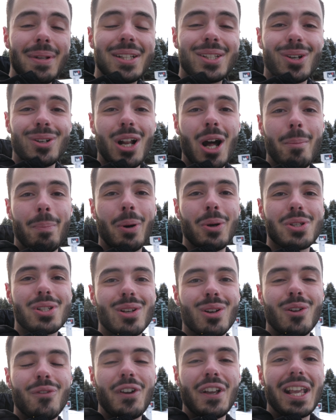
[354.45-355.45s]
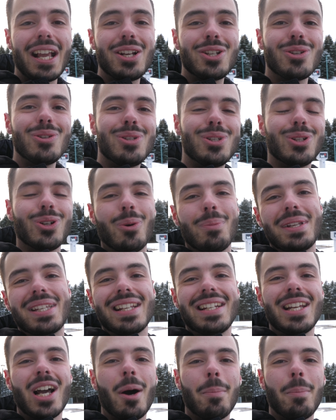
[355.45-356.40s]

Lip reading: and turn on post notifications so you don't miss any